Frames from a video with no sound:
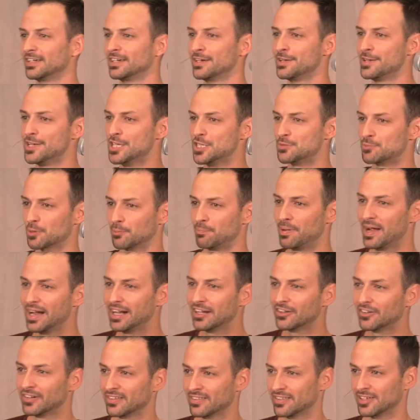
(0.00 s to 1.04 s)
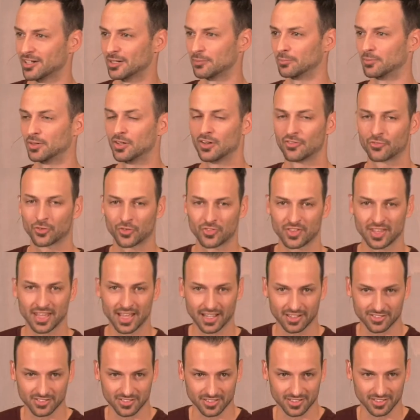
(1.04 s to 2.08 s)
He's preparing them for the
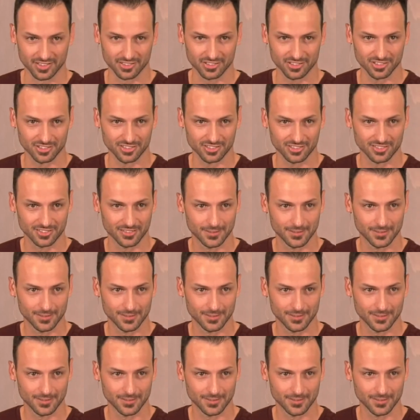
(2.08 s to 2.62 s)
Exodus.